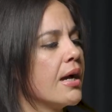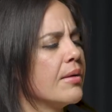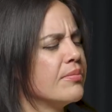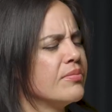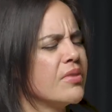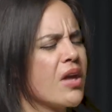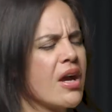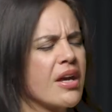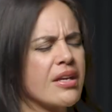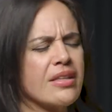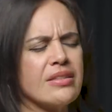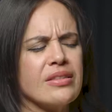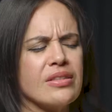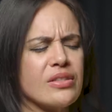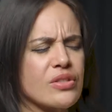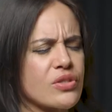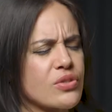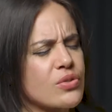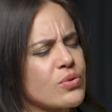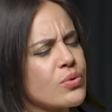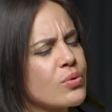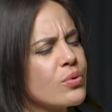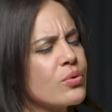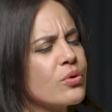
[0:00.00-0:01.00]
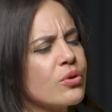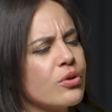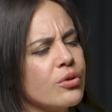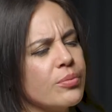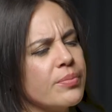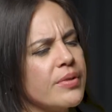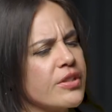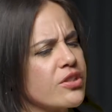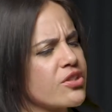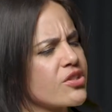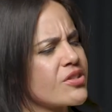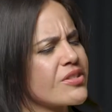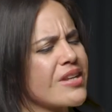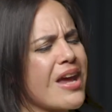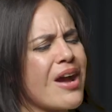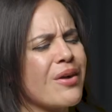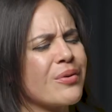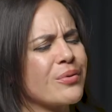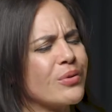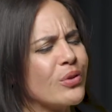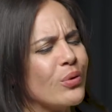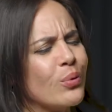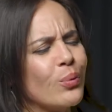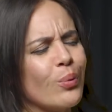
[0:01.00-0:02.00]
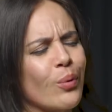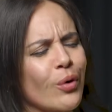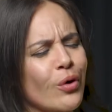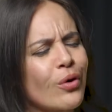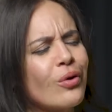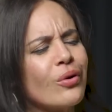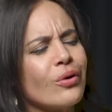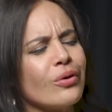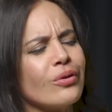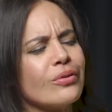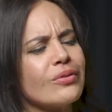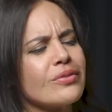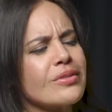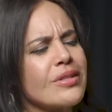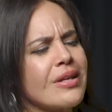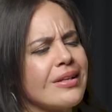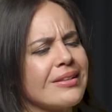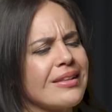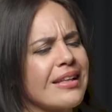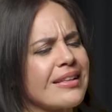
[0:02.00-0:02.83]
not in the school, but just out in the world,